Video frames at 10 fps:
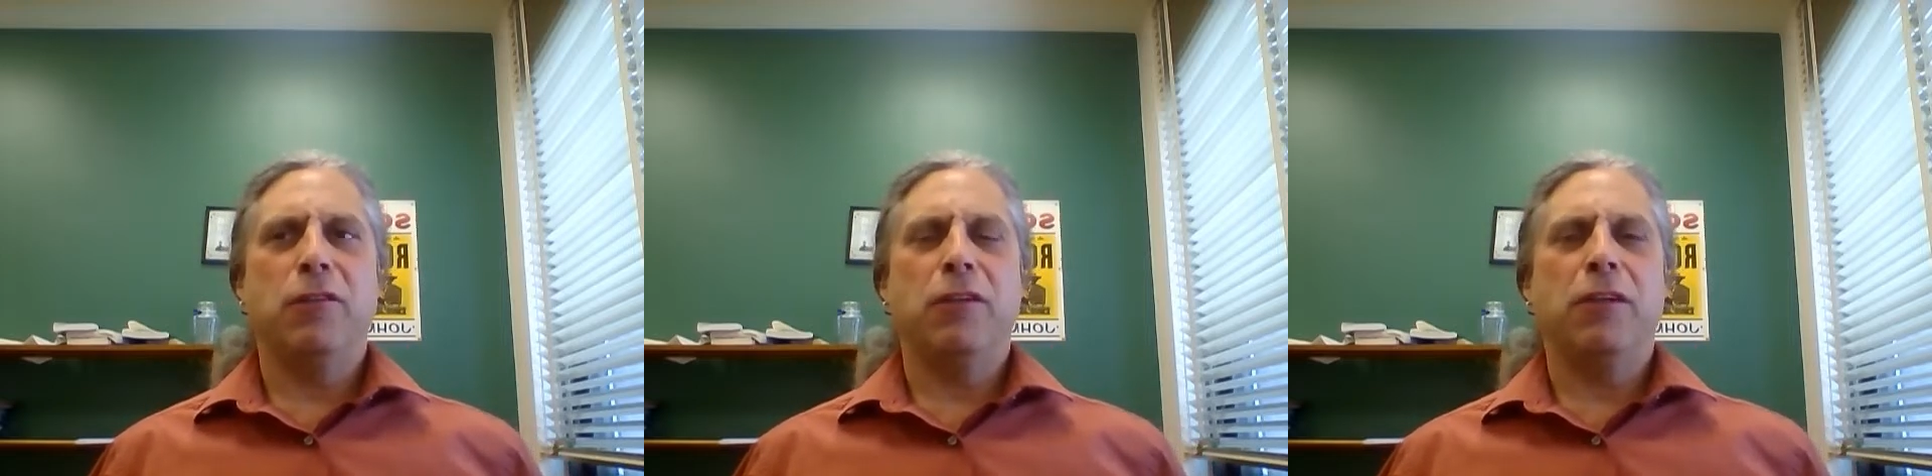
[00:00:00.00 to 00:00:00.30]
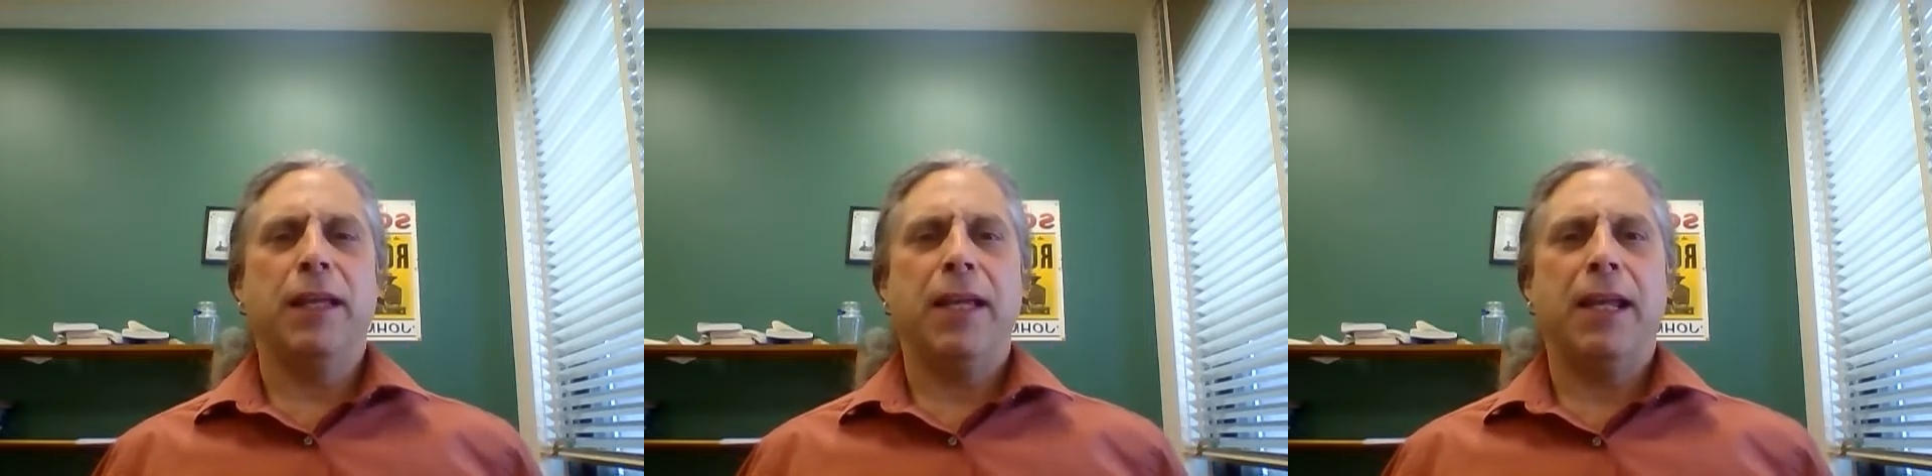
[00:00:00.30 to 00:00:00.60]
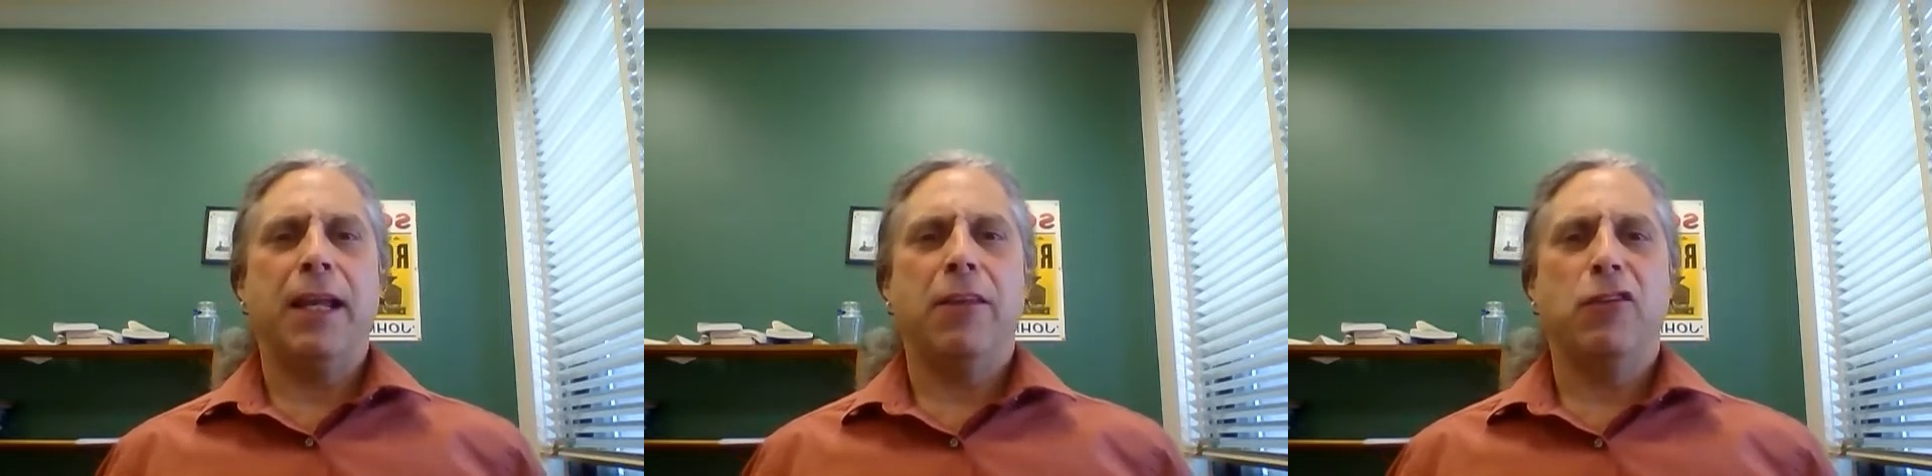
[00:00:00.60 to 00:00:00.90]

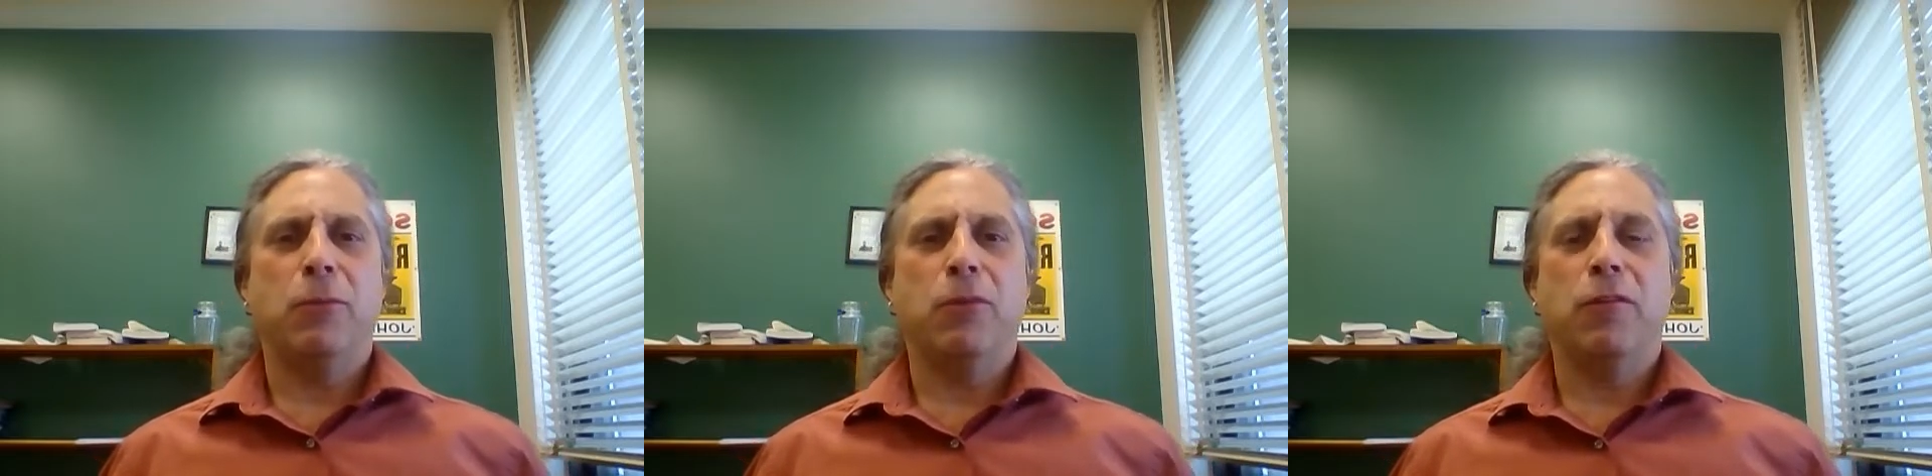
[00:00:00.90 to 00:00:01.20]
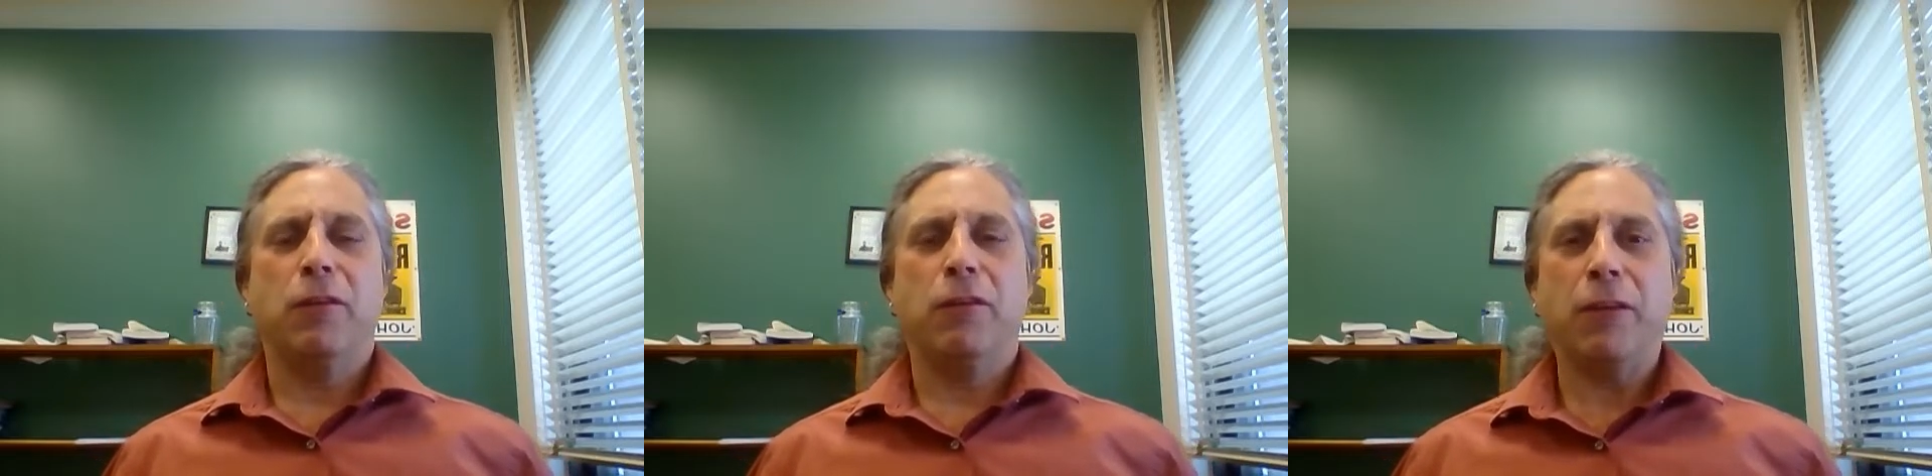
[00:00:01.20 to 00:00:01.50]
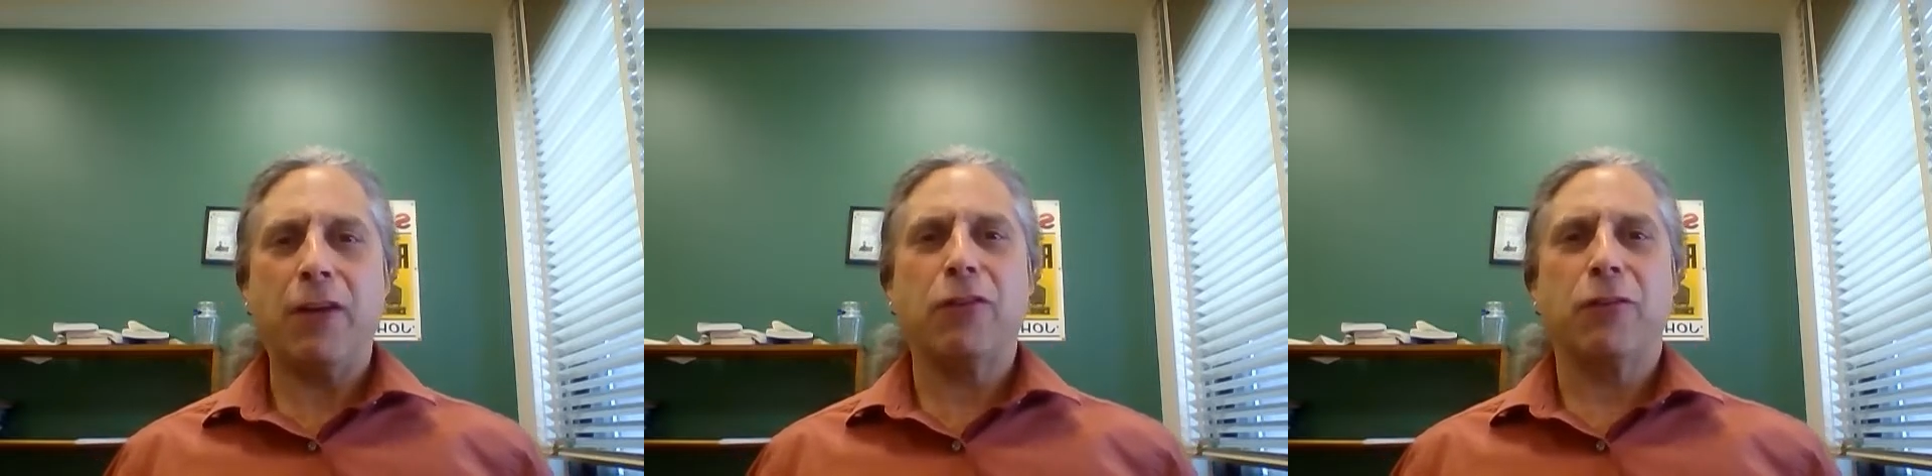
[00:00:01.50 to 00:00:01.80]
specifically at any of the
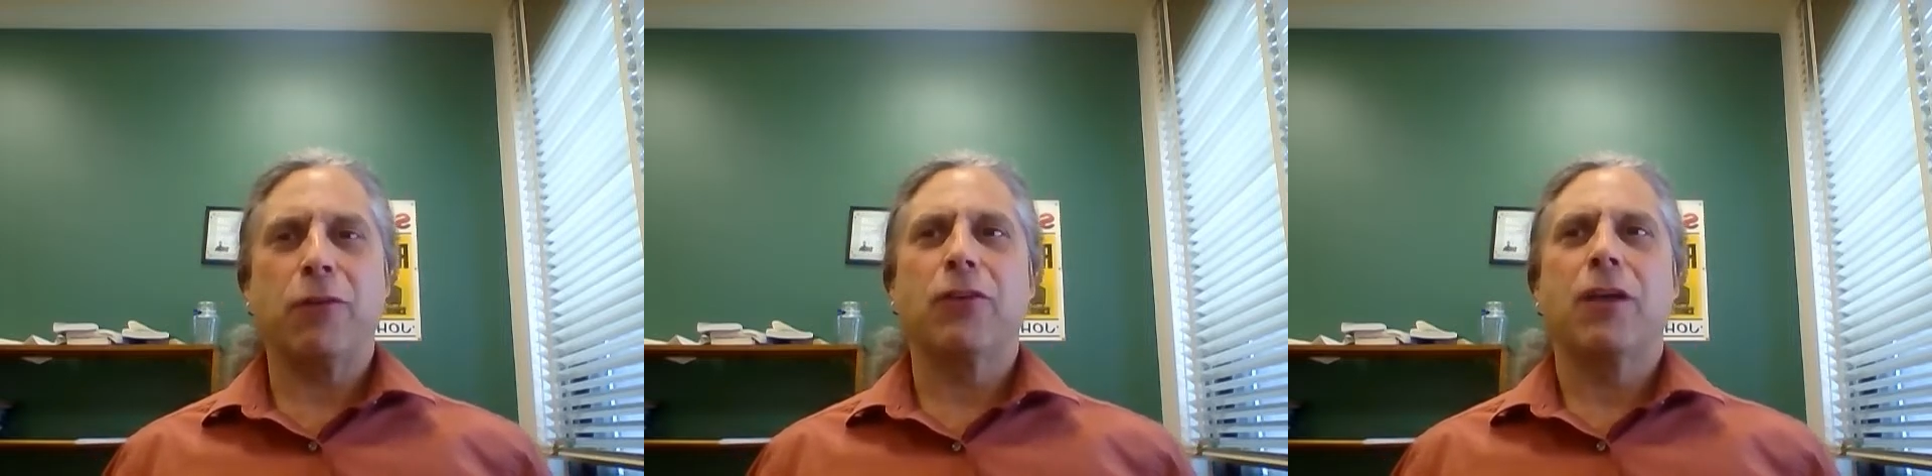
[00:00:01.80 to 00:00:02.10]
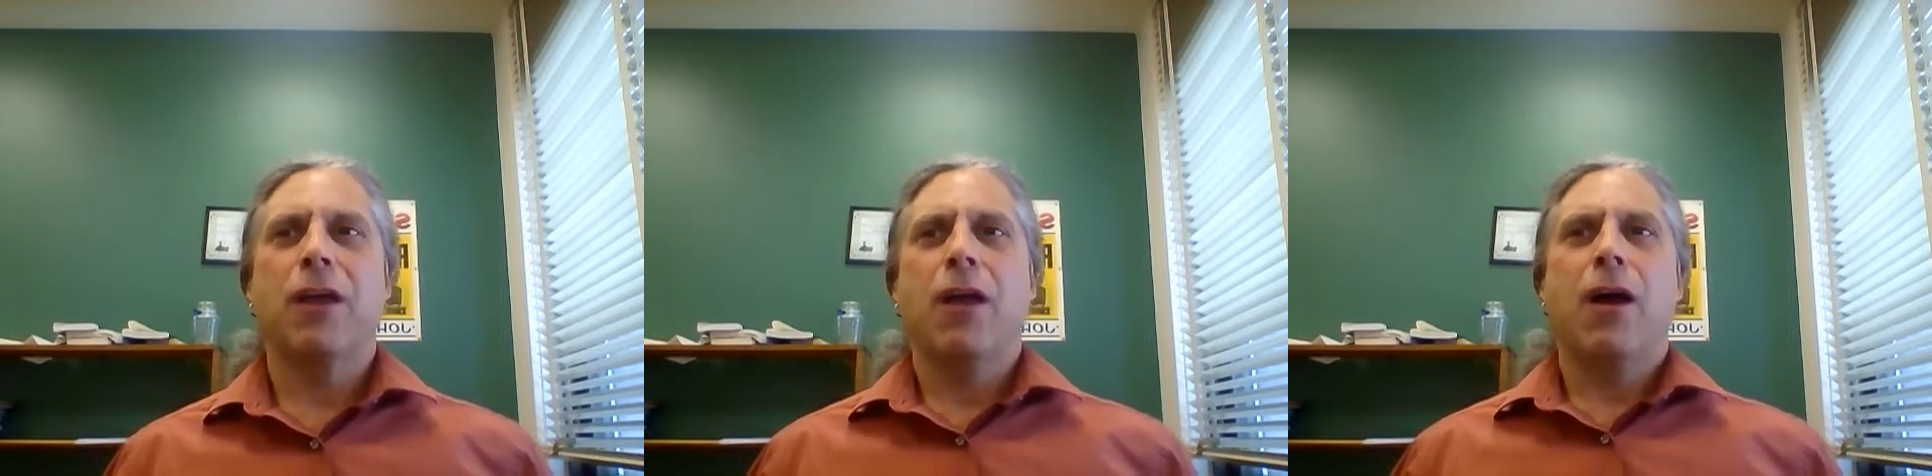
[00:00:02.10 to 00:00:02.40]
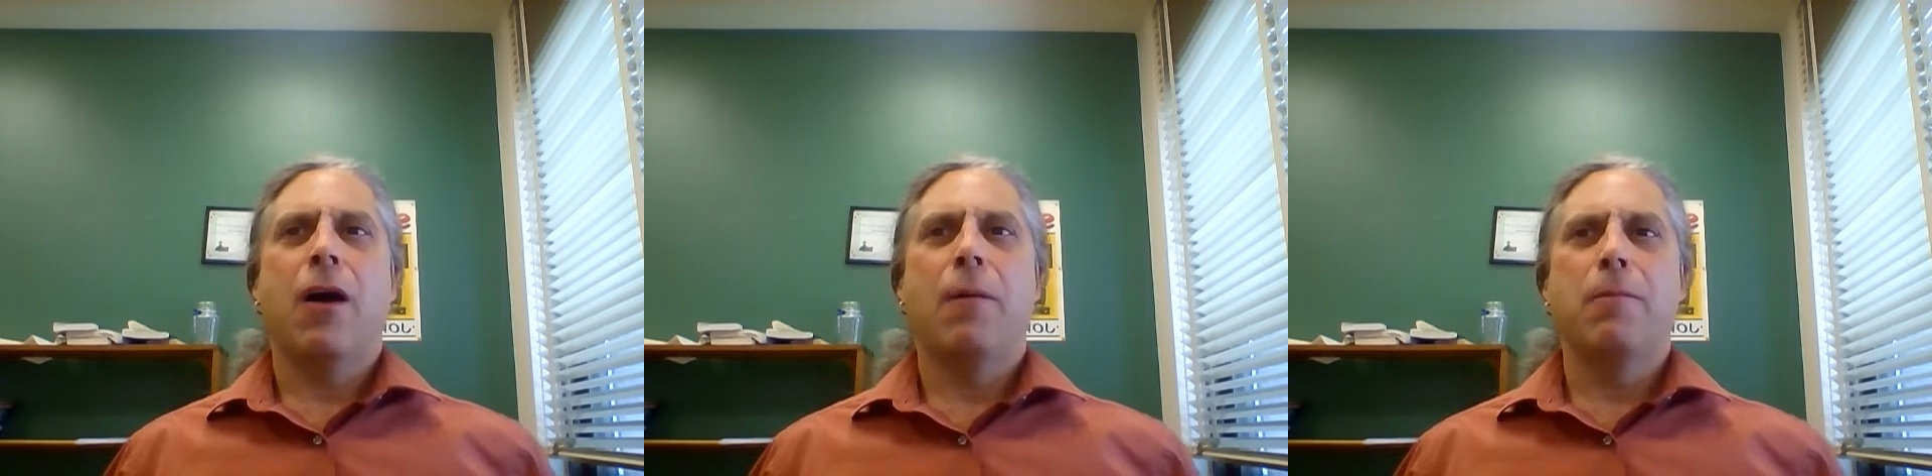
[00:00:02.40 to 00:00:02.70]
specific philosophers,
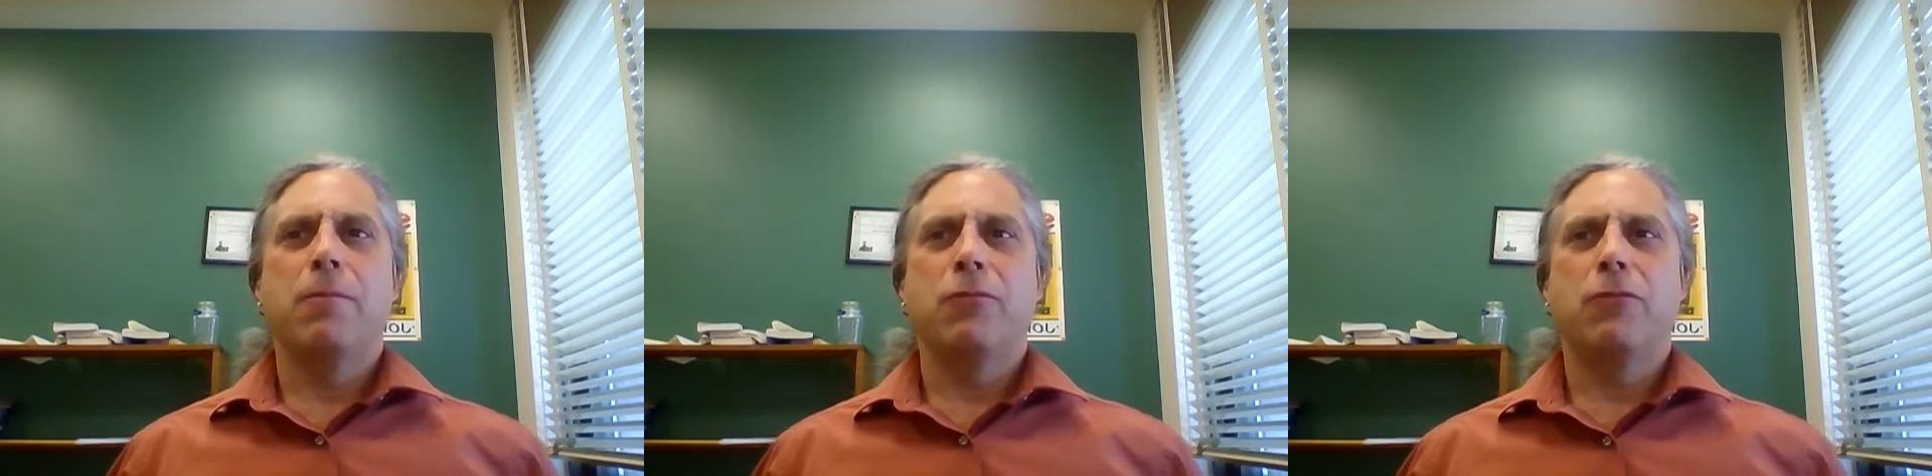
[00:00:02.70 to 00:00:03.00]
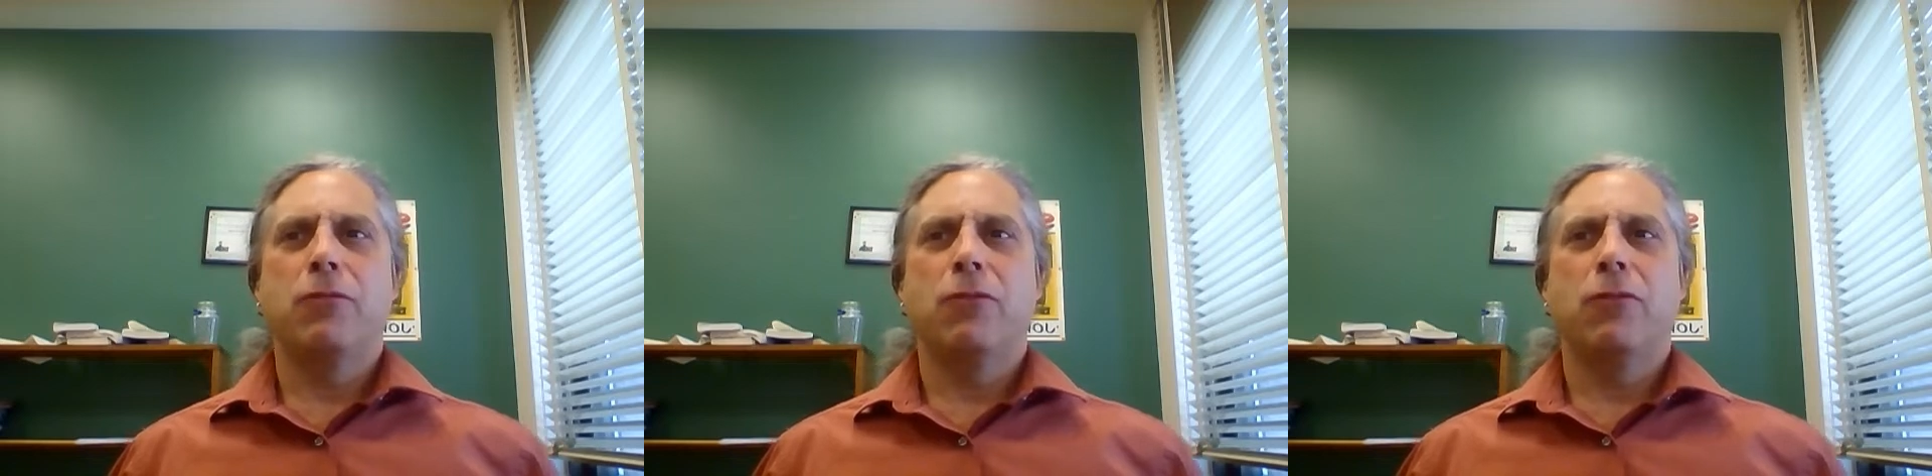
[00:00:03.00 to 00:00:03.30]
um,